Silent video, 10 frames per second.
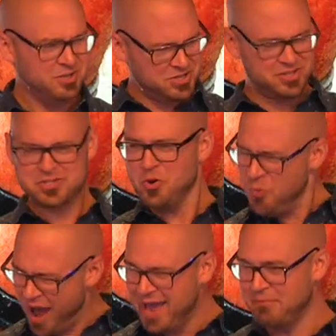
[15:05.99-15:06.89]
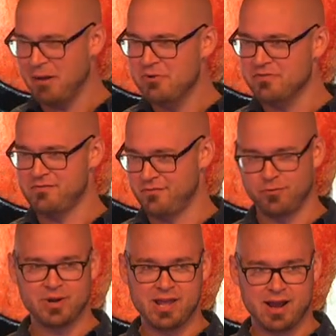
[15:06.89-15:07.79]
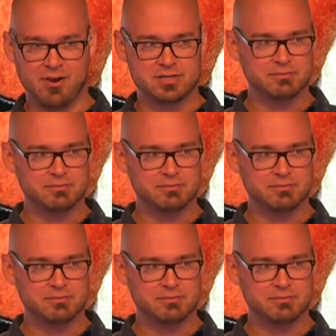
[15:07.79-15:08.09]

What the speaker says: There's no way I'm not moving for 48 hours.